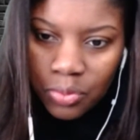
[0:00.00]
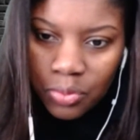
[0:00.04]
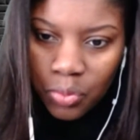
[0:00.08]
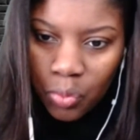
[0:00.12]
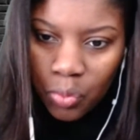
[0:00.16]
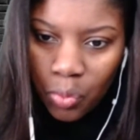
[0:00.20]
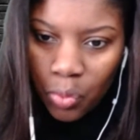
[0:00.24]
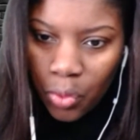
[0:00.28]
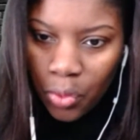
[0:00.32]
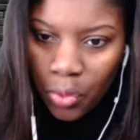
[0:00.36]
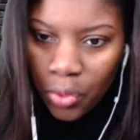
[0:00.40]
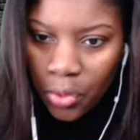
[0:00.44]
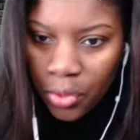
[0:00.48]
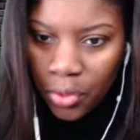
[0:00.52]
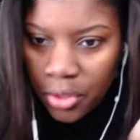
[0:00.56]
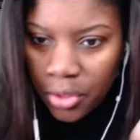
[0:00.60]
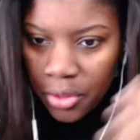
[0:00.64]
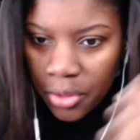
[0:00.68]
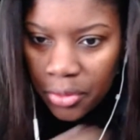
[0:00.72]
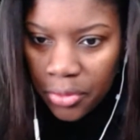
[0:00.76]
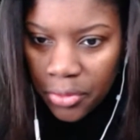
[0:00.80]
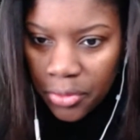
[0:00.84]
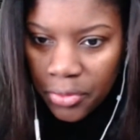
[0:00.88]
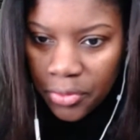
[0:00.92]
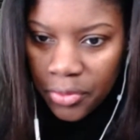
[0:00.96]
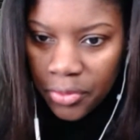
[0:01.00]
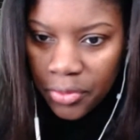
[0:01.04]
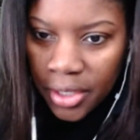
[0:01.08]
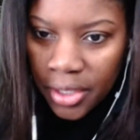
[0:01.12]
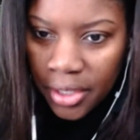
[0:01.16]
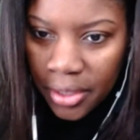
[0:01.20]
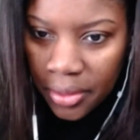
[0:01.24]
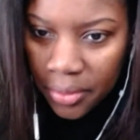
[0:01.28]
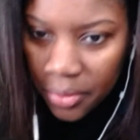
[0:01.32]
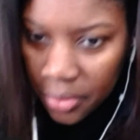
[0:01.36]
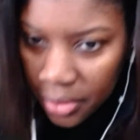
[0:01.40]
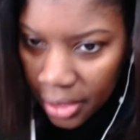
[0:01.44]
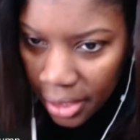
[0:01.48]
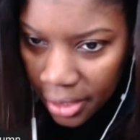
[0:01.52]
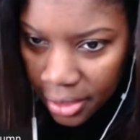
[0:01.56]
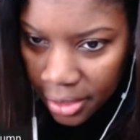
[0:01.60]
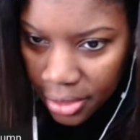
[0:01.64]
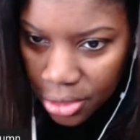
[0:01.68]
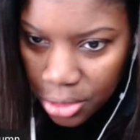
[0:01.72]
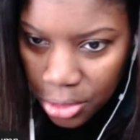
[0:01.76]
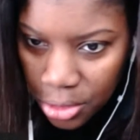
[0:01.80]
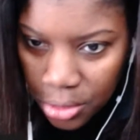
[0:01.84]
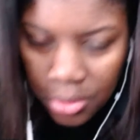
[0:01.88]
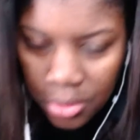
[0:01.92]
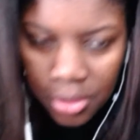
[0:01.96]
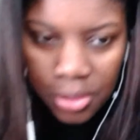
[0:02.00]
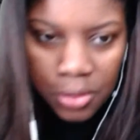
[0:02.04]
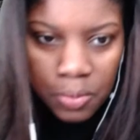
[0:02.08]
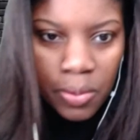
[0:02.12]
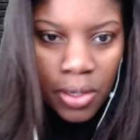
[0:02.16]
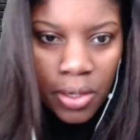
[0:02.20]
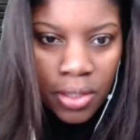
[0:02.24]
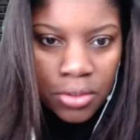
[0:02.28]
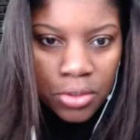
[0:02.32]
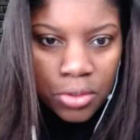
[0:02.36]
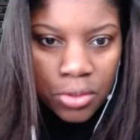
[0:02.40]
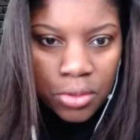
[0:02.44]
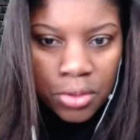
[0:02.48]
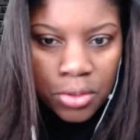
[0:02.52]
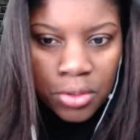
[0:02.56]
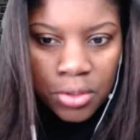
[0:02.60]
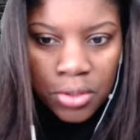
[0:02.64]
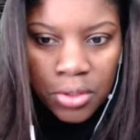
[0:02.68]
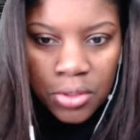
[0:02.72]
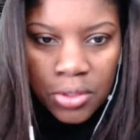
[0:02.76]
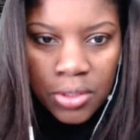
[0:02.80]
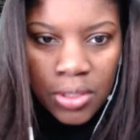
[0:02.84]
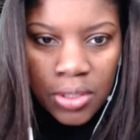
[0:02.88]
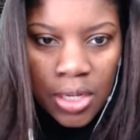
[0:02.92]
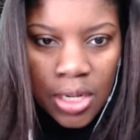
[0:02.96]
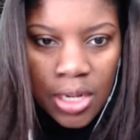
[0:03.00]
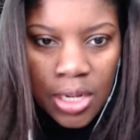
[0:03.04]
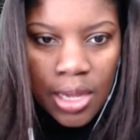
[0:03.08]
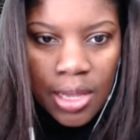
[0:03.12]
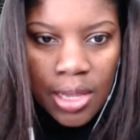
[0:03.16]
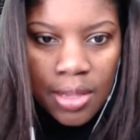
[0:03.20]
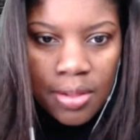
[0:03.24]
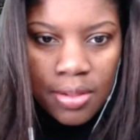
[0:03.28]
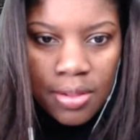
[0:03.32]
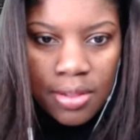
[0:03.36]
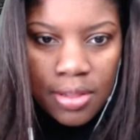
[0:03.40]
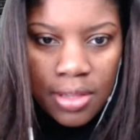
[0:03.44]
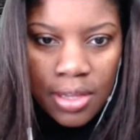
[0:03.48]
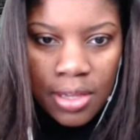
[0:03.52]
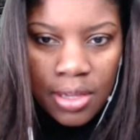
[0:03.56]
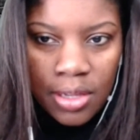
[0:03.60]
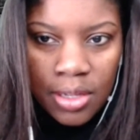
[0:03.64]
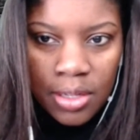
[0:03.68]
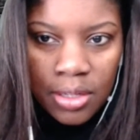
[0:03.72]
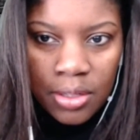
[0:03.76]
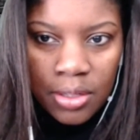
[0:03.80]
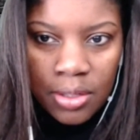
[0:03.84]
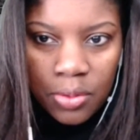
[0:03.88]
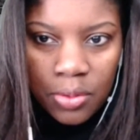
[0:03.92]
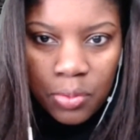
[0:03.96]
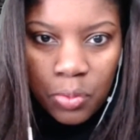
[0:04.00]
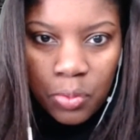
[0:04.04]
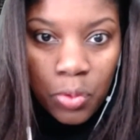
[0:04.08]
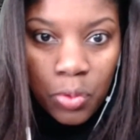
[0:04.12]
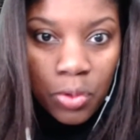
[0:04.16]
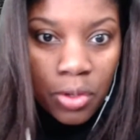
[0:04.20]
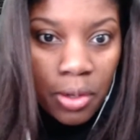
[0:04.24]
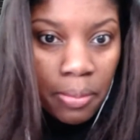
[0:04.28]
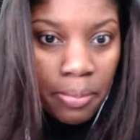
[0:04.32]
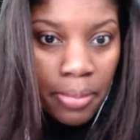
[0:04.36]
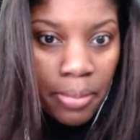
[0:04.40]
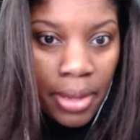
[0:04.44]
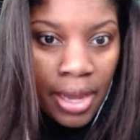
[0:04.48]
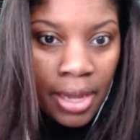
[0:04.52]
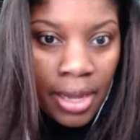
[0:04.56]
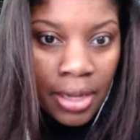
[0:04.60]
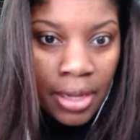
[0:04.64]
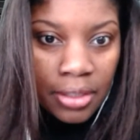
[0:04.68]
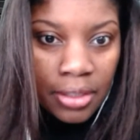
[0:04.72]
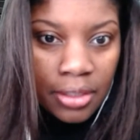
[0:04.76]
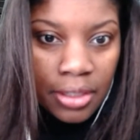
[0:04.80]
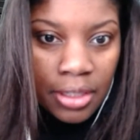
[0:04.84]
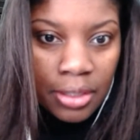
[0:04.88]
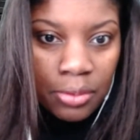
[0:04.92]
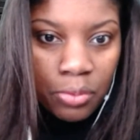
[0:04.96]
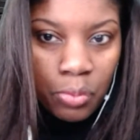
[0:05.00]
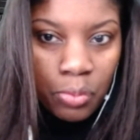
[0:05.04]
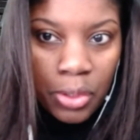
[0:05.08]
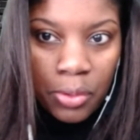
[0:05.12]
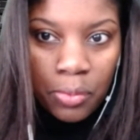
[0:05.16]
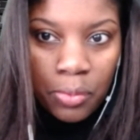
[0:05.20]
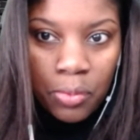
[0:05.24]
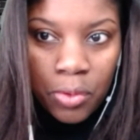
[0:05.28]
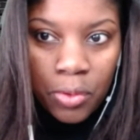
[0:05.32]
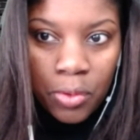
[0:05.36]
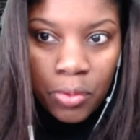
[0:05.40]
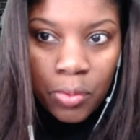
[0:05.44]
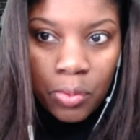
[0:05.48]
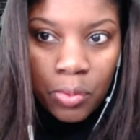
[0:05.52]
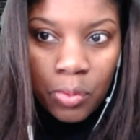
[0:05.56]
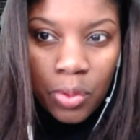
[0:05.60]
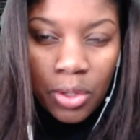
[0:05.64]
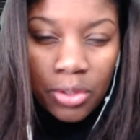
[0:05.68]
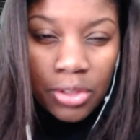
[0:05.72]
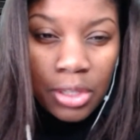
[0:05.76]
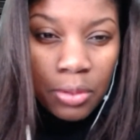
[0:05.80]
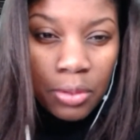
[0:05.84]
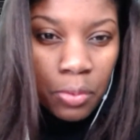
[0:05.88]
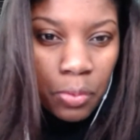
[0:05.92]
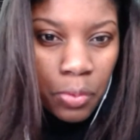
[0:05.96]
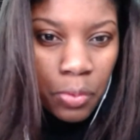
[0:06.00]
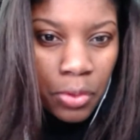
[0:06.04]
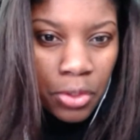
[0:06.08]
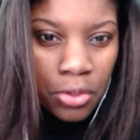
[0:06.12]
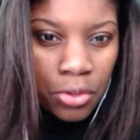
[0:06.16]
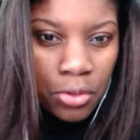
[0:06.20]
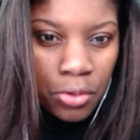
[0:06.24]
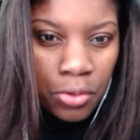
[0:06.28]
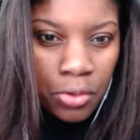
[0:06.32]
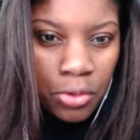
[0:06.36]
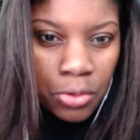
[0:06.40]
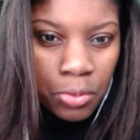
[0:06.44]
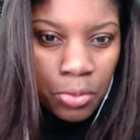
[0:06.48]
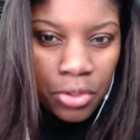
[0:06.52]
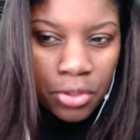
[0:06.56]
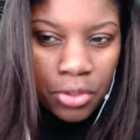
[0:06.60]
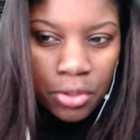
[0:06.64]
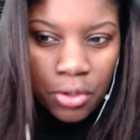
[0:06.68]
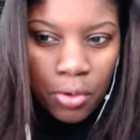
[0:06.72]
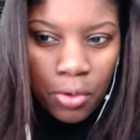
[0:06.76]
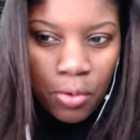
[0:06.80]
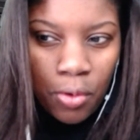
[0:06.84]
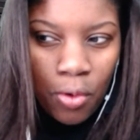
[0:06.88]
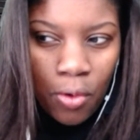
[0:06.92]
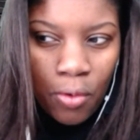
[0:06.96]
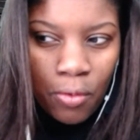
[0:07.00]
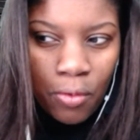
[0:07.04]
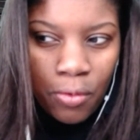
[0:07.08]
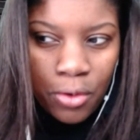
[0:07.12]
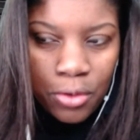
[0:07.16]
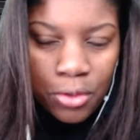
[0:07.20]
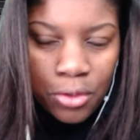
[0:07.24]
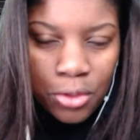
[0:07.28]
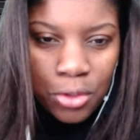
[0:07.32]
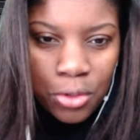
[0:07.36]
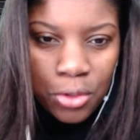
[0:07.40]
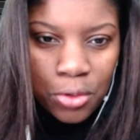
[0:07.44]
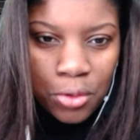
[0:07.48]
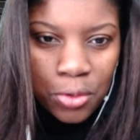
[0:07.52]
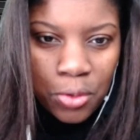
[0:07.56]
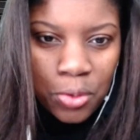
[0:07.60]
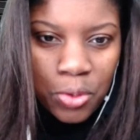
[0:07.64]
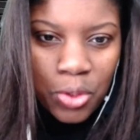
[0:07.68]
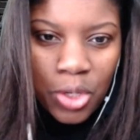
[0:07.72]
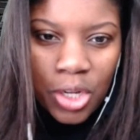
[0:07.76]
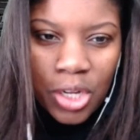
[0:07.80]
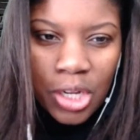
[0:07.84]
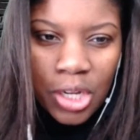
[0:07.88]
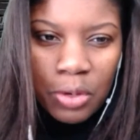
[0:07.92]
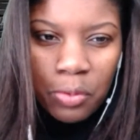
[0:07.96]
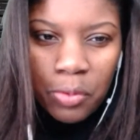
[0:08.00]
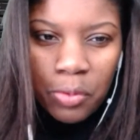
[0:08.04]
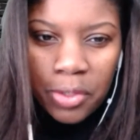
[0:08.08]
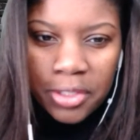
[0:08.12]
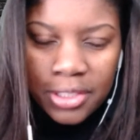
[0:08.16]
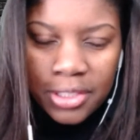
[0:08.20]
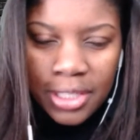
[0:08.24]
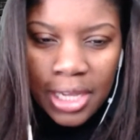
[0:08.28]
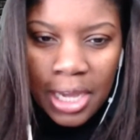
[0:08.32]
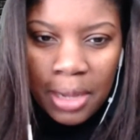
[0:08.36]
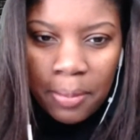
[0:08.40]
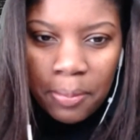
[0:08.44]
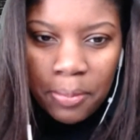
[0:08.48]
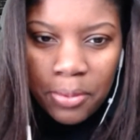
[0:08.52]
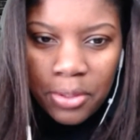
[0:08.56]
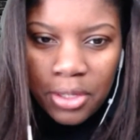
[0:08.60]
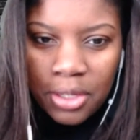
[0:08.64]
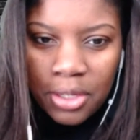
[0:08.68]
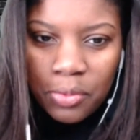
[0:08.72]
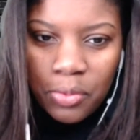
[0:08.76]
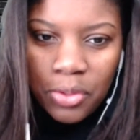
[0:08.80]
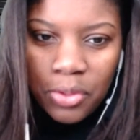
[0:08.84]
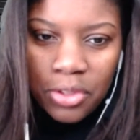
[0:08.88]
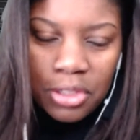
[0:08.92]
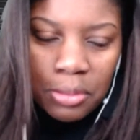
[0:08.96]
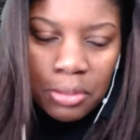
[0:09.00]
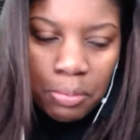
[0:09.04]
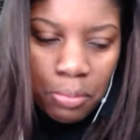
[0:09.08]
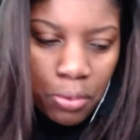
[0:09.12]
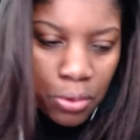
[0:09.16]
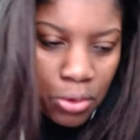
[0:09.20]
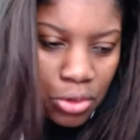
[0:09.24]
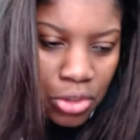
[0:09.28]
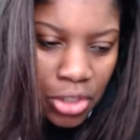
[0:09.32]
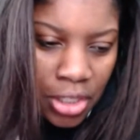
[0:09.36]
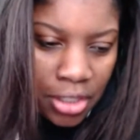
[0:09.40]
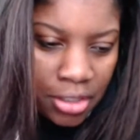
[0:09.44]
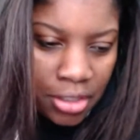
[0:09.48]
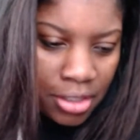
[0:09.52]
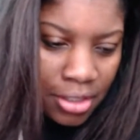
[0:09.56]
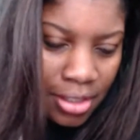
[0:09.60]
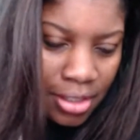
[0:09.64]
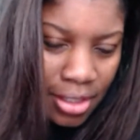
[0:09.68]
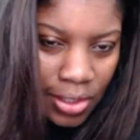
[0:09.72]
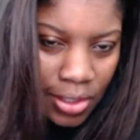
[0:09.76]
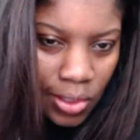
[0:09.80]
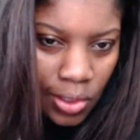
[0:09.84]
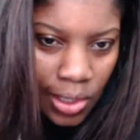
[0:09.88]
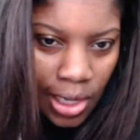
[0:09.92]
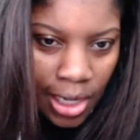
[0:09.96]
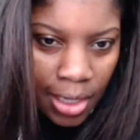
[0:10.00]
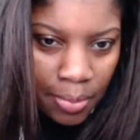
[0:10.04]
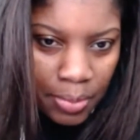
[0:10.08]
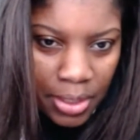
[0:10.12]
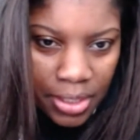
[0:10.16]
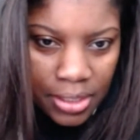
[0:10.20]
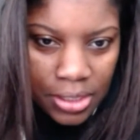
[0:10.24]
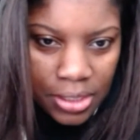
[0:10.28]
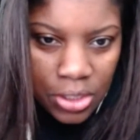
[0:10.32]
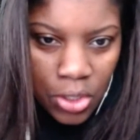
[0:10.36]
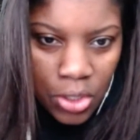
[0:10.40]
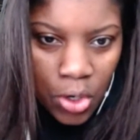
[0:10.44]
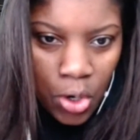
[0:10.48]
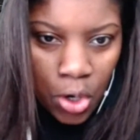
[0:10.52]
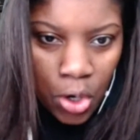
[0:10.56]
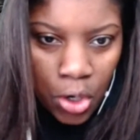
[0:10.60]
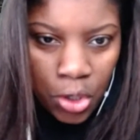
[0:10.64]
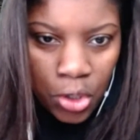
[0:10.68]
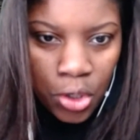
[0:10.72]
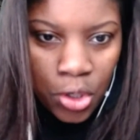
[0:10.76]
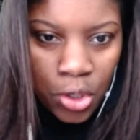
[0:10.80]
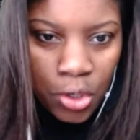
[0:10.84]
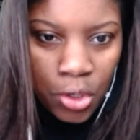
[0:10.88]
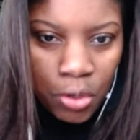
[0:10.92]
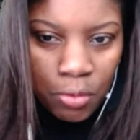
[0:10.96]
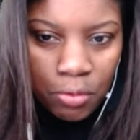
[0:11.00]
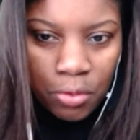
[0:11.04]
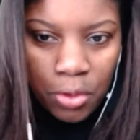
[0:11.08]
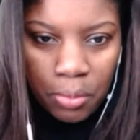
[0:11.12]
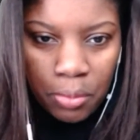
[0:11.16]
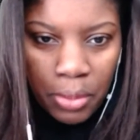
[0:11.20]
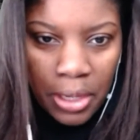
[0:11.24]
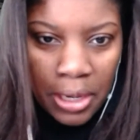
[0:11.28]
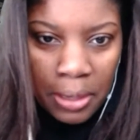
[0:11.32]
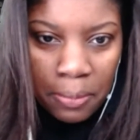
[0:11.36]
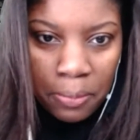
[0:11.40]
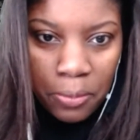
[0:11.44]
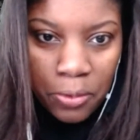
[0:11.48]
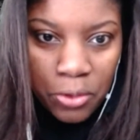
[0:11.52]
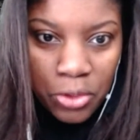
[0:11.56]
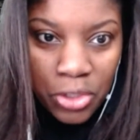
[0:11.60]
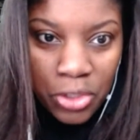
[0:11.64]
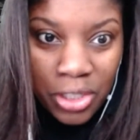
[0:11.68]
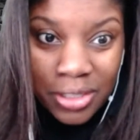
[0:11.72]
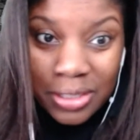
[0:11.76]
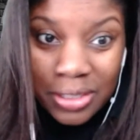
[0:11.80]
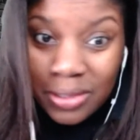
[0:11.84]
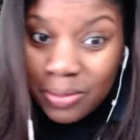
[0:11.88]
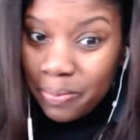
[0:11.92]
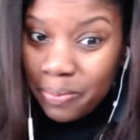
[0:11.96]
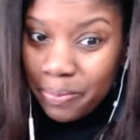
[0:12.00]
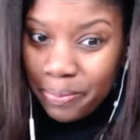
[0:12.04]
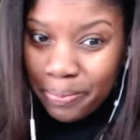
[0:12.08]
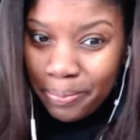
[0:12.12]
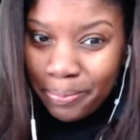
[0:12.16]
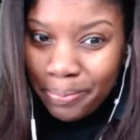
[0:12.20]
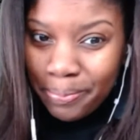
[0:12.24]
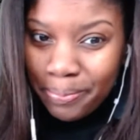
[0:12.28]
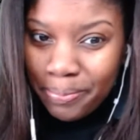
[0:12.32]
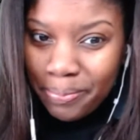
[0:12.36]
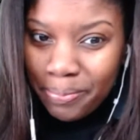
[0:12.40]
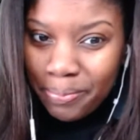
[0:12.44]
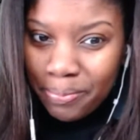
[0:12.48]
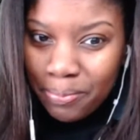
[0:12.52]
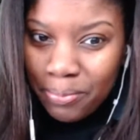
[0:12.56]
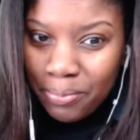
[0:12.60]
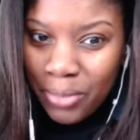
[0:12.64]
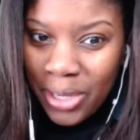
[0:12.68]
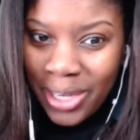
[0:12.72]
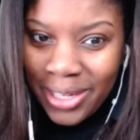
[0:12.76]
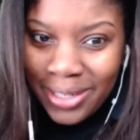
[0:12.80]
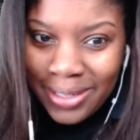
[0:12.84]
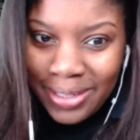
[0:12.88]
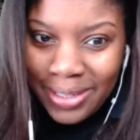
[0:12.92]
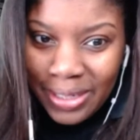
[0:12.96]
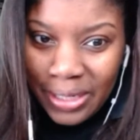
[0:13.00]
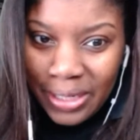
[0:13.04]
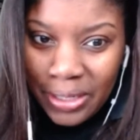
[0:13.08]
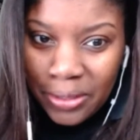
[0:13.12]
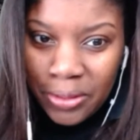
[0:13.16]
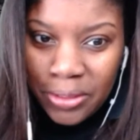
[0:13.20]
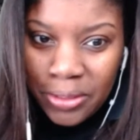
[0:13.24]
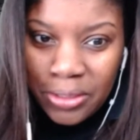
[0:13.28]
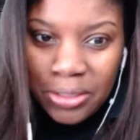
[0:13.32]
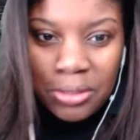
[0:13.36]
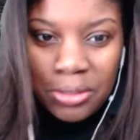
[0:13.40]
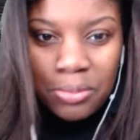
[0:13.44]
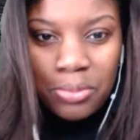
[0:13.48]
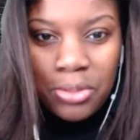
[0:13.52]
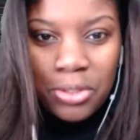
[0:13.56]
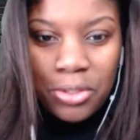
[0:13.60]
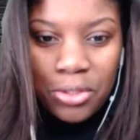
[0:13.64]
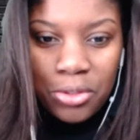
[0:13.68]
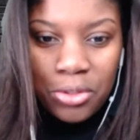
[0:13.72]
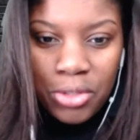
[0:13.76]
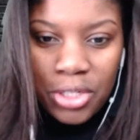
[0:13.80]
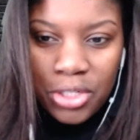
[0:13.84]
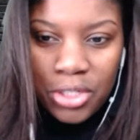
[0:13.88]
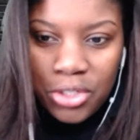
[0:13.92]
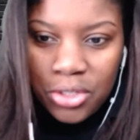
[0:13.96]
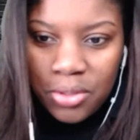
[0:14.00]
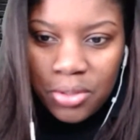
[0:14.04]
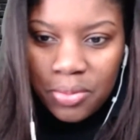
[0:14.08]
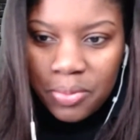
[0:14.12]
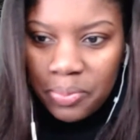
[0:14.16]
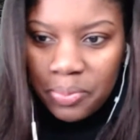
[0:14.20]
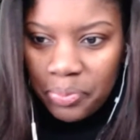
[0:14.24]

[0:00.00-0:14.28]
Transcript: word of thanks to the sponsors, and then we'll come back and I think what we're going to do is we're going to go over to what's happening with the projected climate czar from a projected Biden-Harris administration.